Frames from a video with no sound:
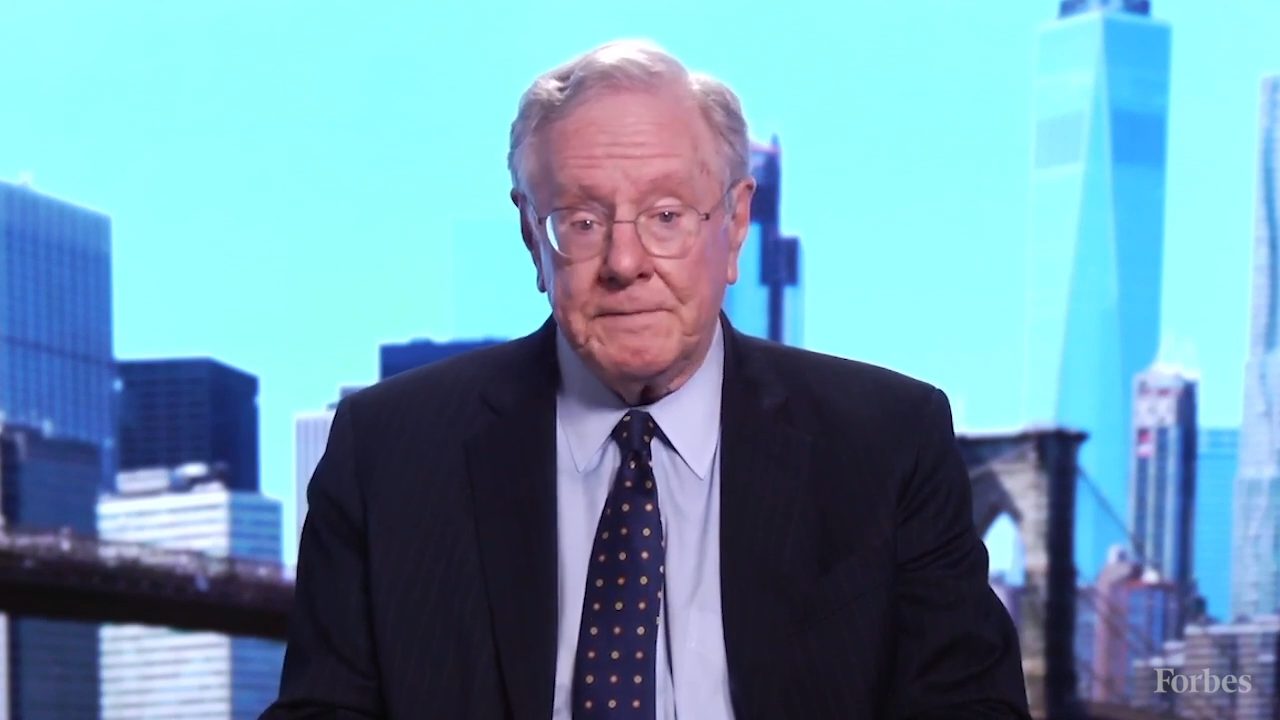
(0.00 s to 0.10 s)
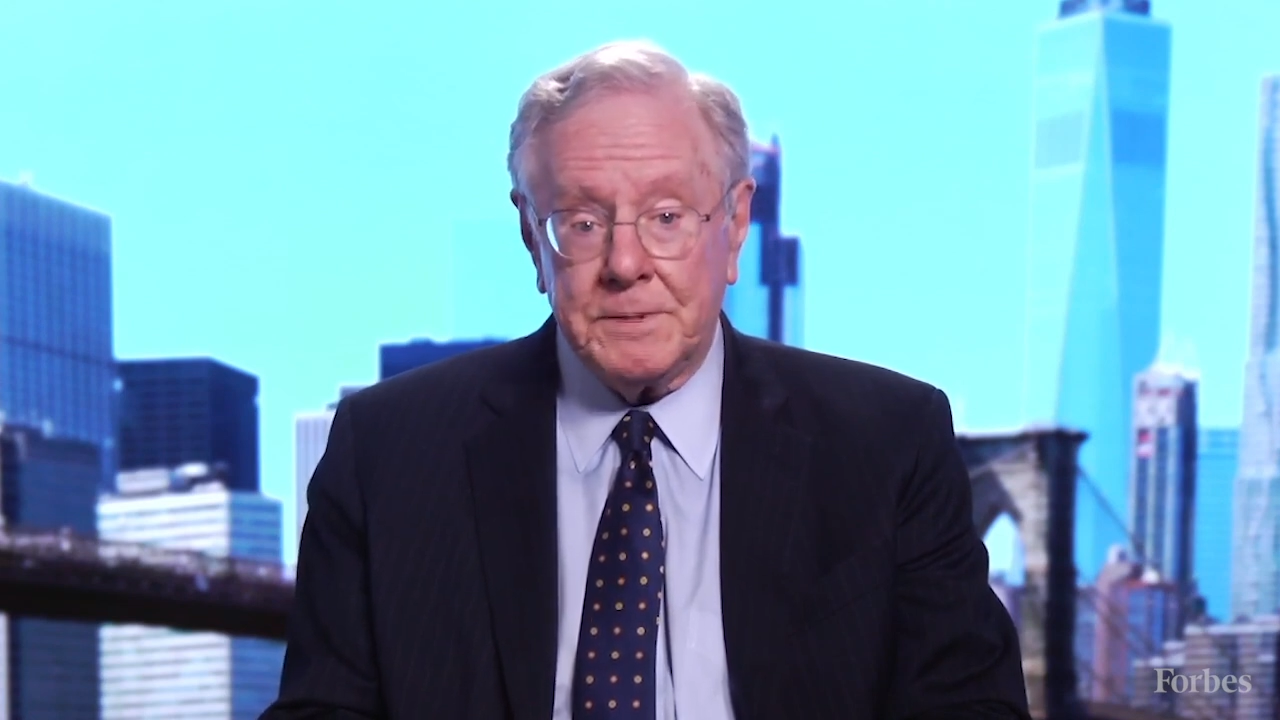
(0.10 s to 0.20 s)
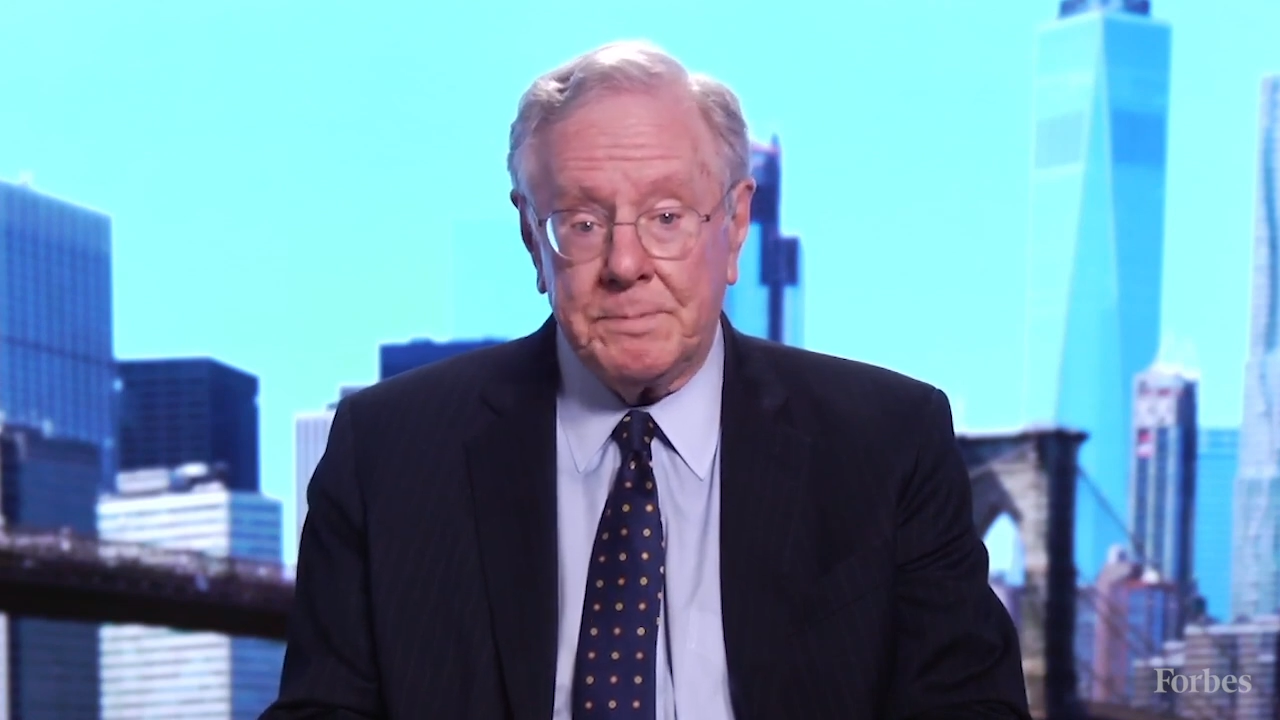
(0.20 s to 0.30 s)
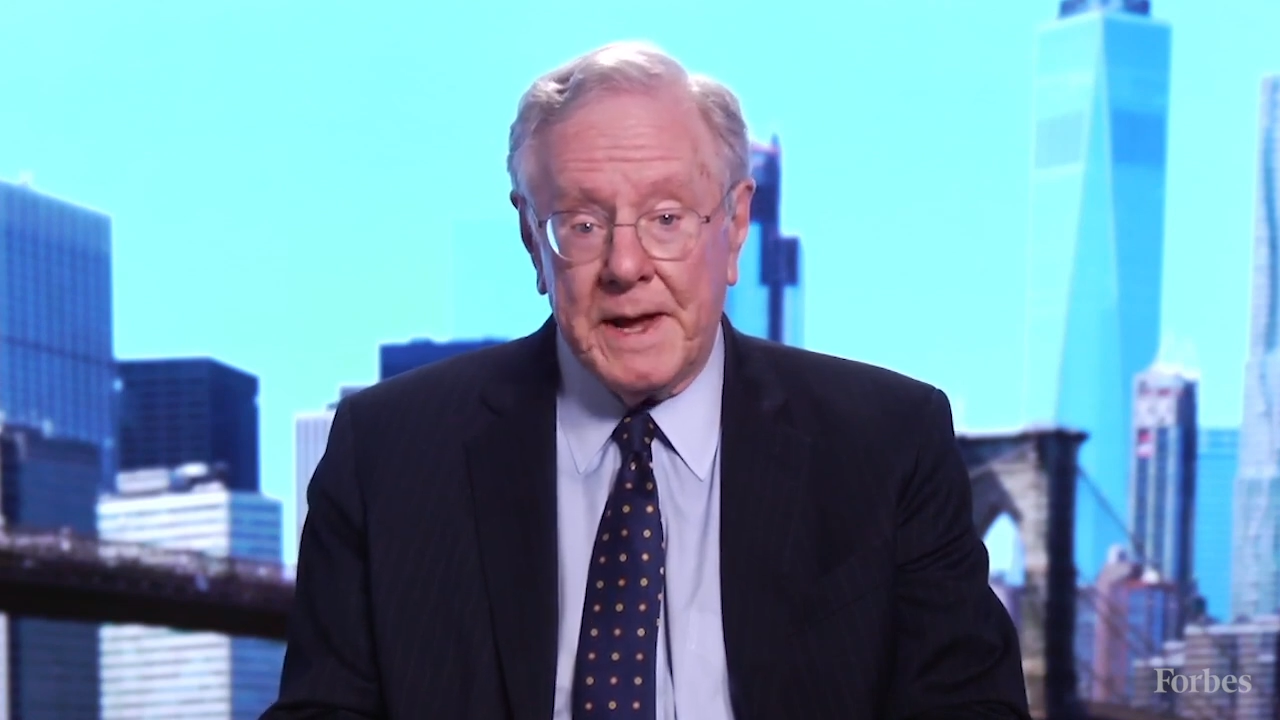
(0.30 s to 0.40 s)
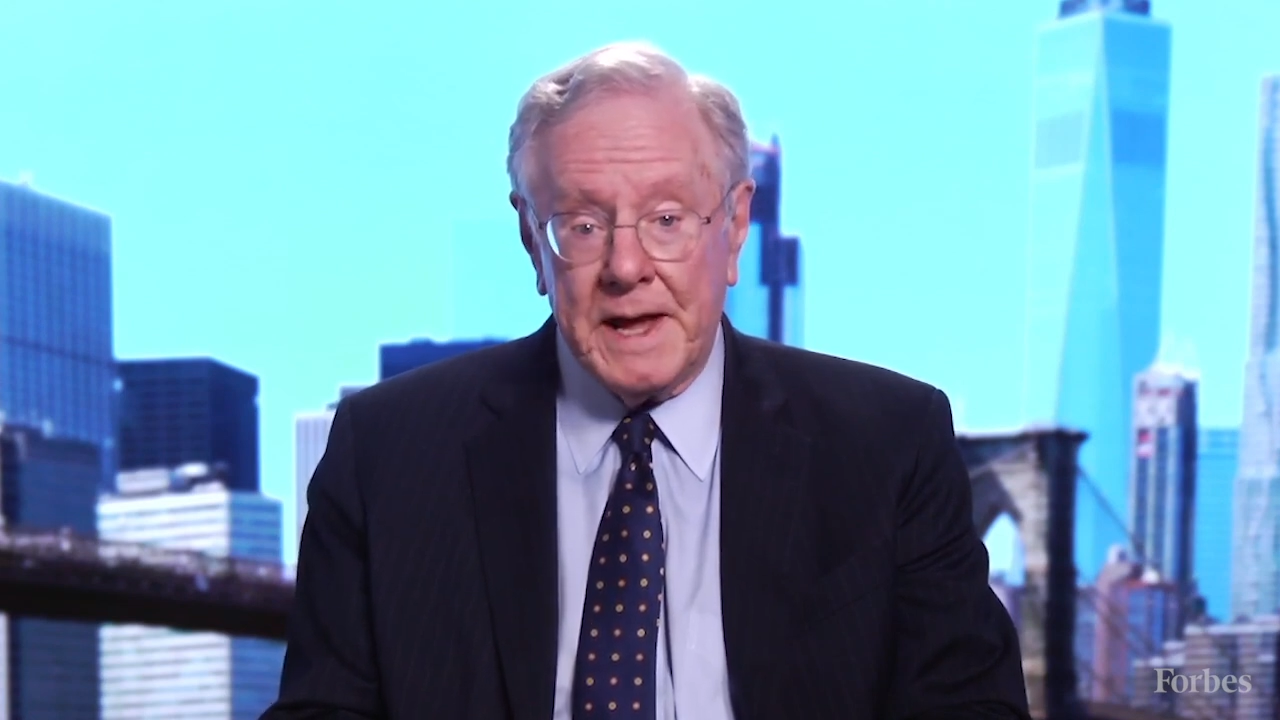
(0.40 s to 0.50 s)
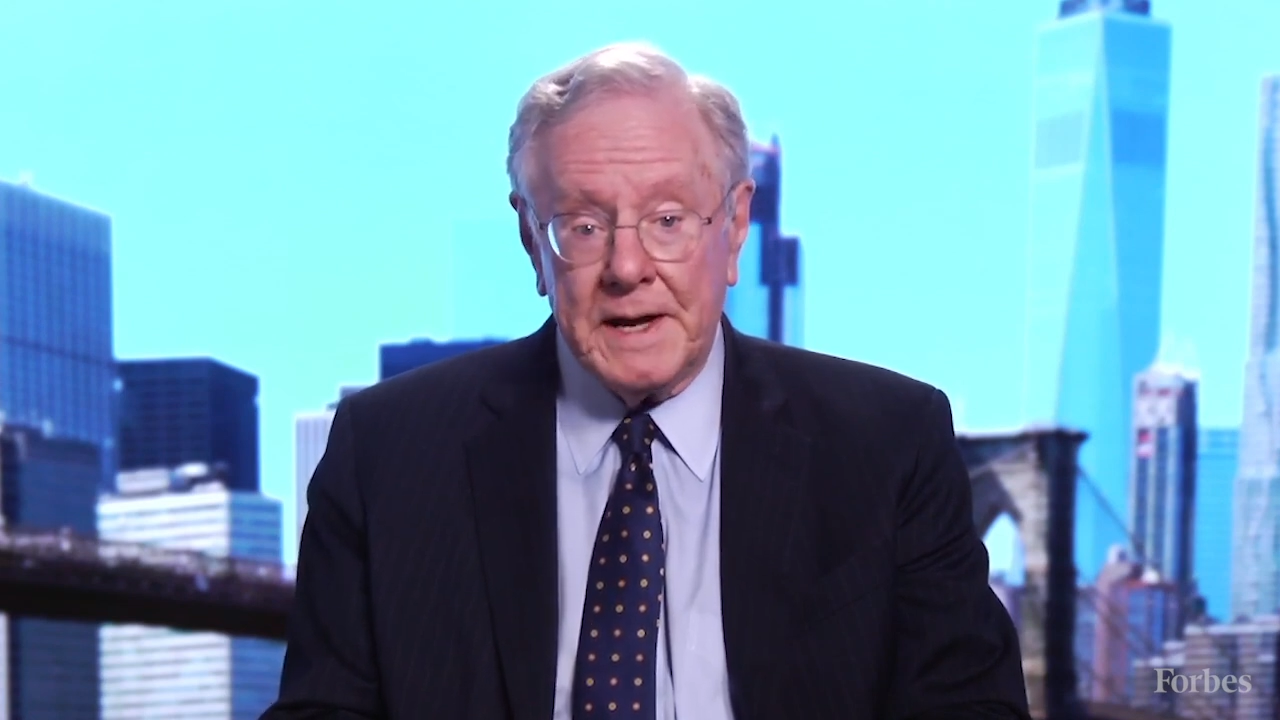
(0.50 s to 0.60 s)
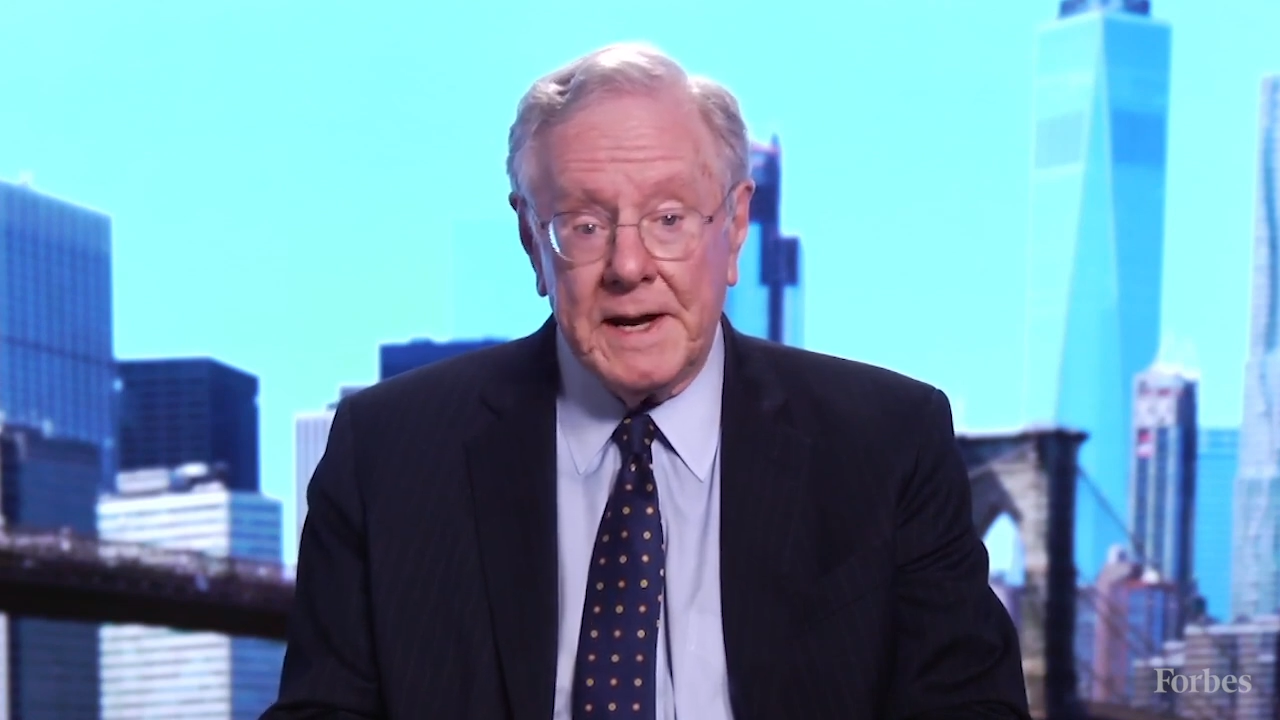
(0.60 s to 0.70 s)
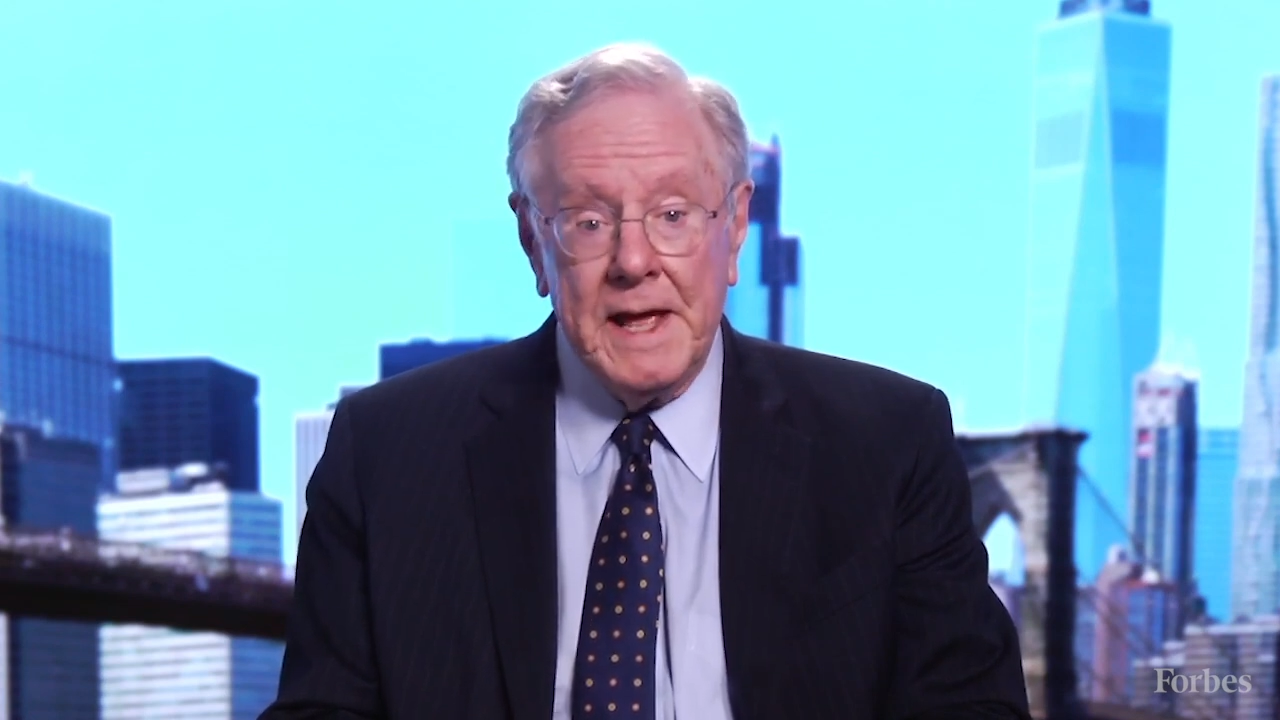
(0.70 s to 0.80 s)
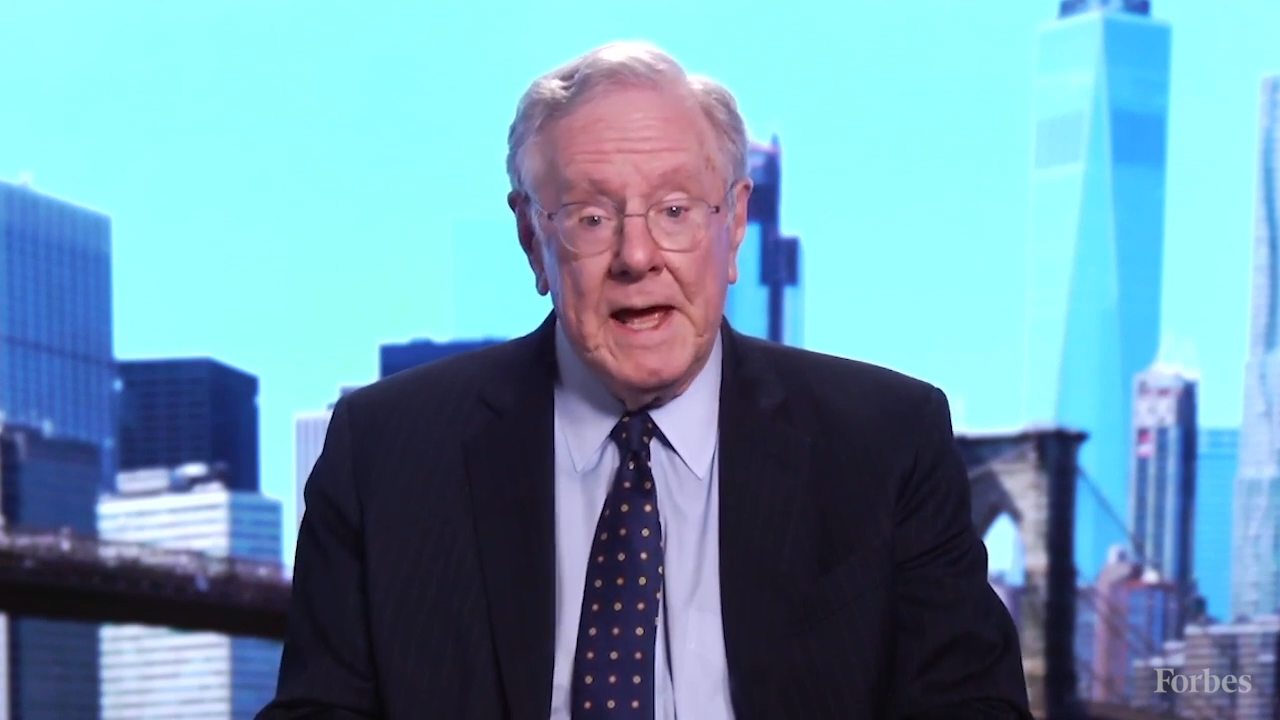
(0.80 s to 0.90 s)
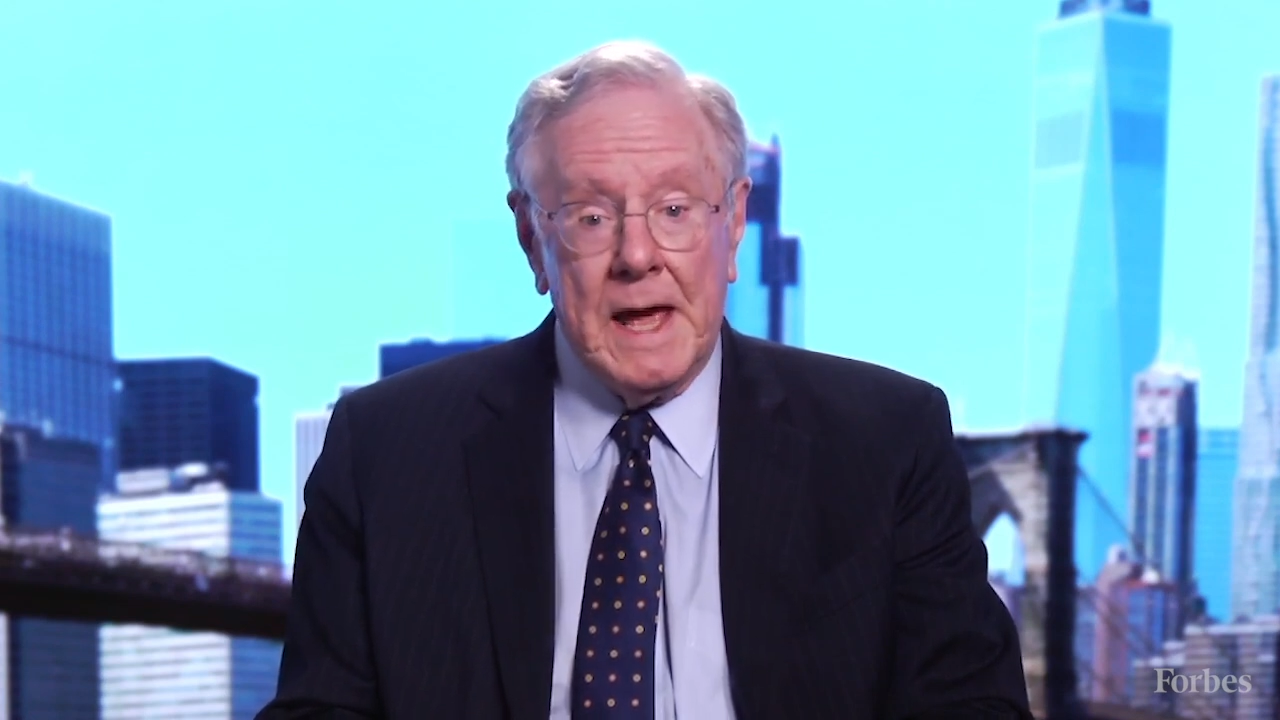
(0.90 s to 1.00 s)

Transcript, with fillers: of Japan